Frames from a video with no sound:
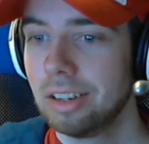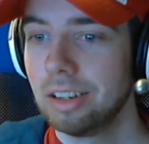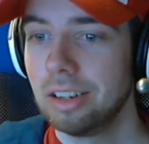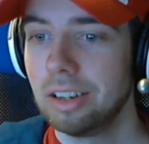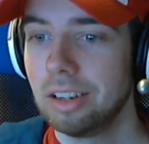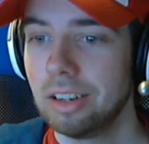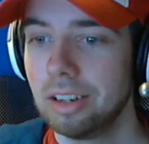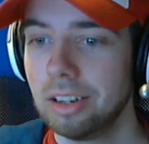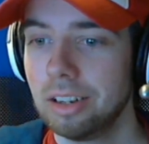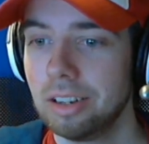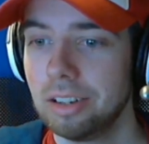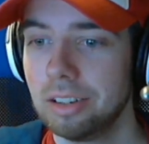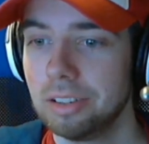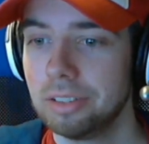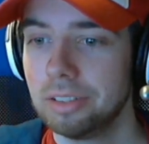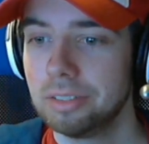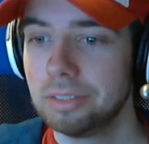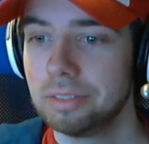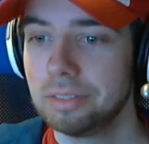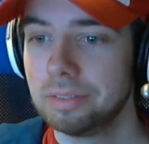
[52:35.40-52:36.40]
Uh,
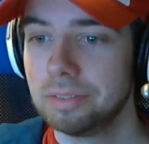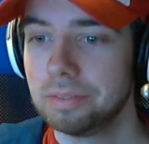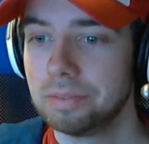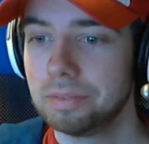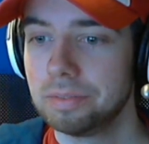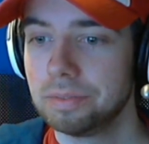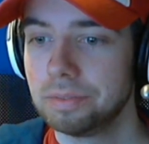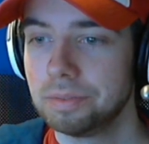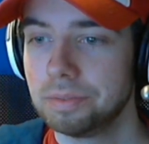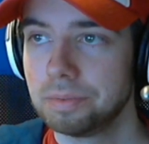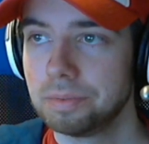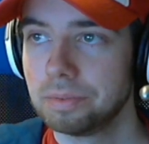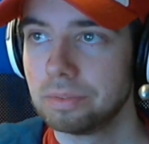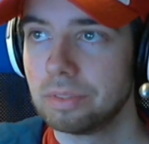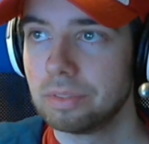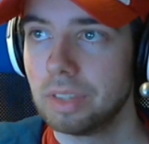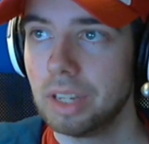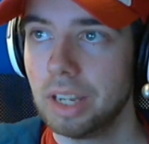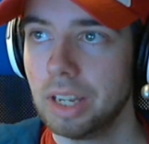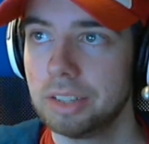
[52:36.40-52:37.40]

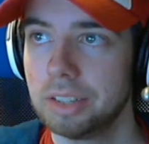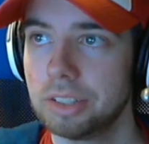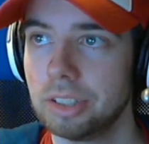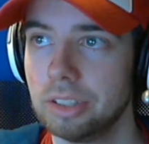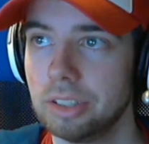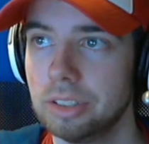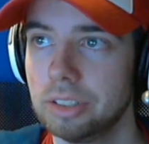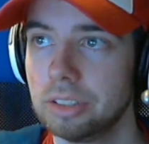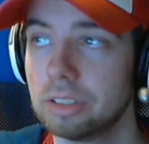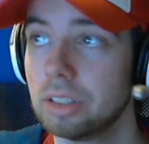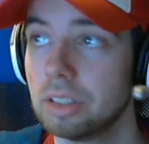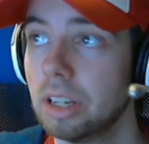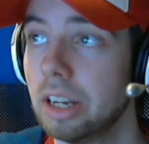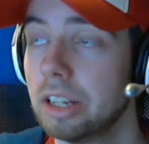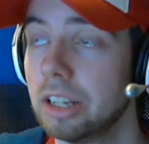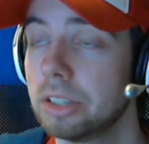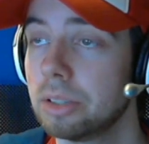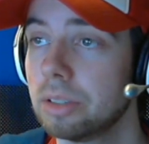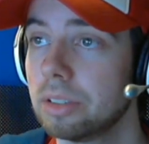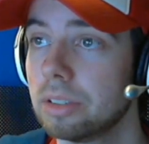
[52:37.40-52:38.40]
excellent. Shout
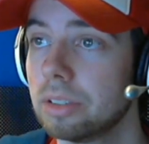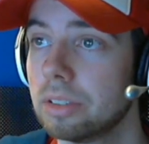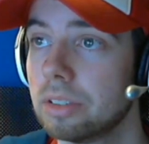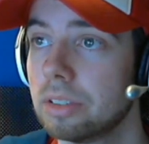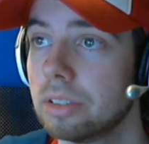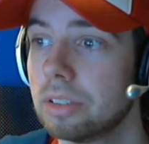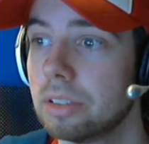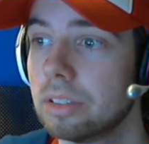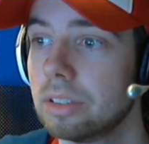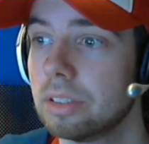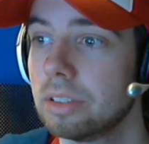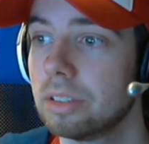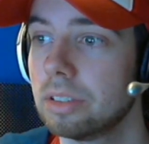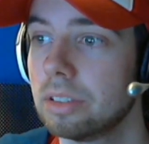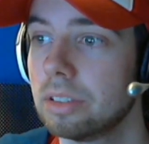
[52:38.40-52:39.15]
also, out to Low Sense.